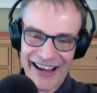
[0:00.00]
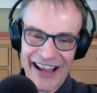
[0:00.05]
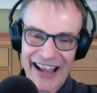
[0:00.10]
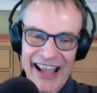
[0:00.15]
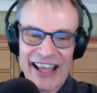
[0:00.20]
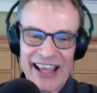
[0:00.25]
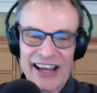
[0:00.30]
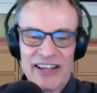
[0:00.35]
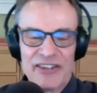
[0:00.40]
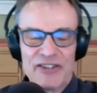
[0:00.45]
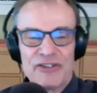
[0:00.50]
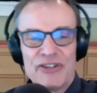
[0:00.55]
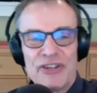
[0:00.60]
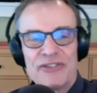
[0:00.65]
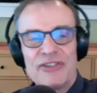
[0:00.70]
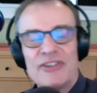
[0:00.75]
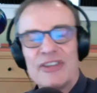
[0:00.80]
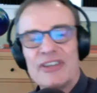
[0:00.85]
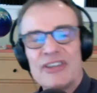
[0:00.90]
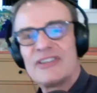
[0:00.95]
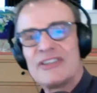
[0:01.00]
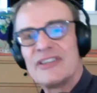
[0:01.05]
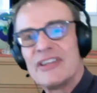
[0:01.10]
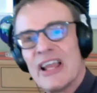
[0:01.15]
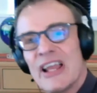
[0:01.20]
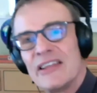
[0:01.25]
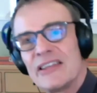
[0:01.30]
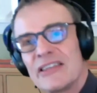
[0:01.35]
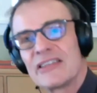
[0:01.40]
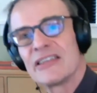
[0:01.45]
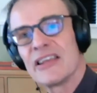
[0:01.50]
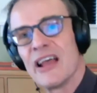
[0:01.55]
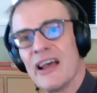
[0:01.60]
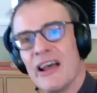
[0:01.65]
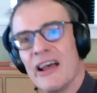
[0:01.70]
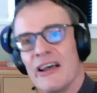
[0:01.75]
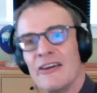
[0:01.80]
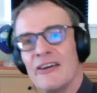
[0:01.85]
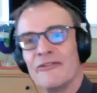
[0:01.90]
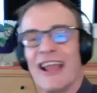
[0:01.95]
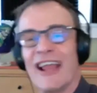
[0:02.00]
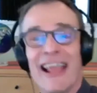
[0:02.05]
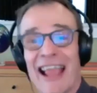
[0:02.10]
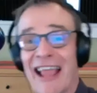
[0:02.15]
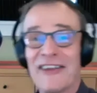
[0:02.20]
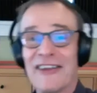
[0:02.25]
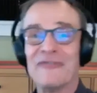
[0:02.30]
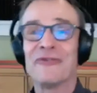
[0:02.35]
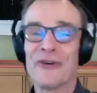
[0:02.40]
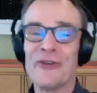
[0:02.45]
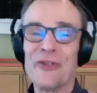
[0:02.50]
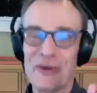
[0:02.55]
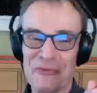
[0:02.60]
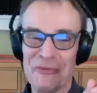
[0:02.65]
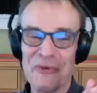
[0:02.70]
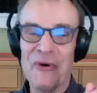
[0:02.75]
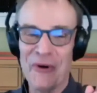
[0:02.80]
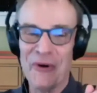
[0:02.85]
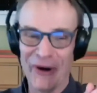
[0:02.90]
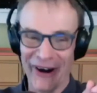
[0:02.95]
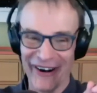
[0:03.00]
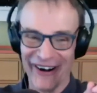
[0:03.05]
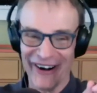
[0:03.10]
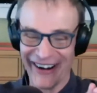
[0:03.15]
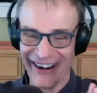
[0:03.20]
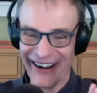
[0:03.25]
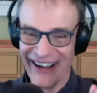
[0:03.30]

And it's just this sense of, and furthermore,